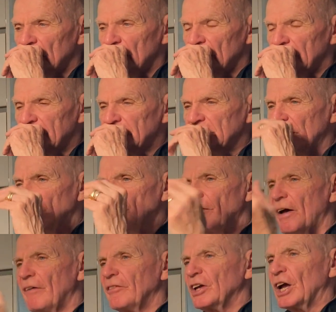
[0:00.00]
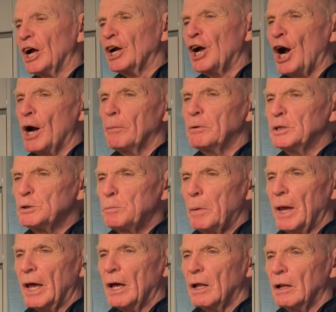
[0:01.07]
instead of having a garbage
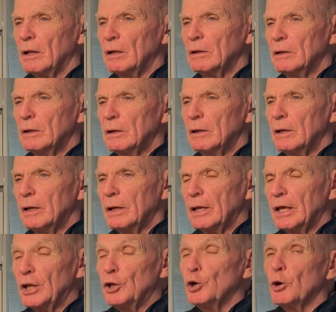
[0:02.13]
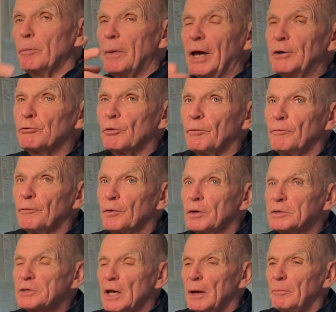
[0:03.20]
pail in your bedroom, for
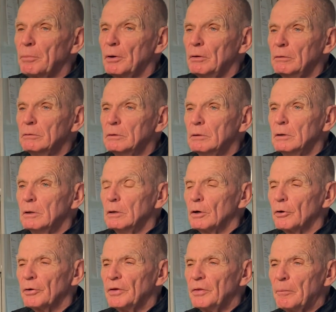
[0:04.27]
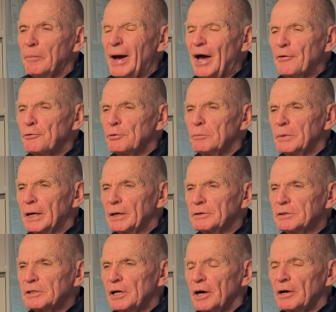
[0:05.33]
example, or in the bathroom
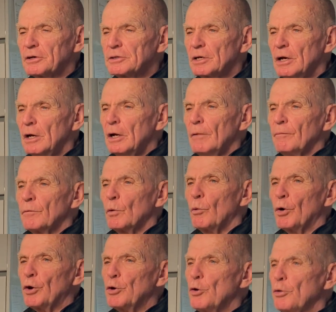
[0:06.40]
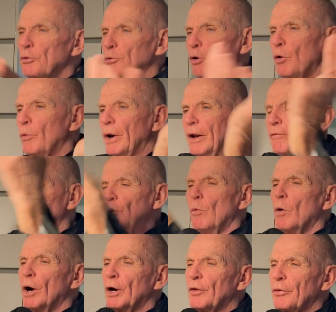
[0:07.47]
downstairs, where you throw whatever you
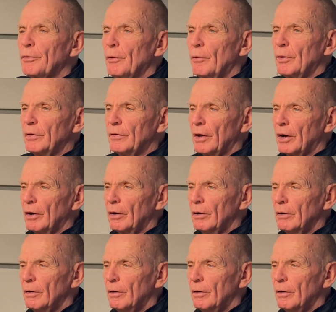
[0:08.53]
want to throw in there,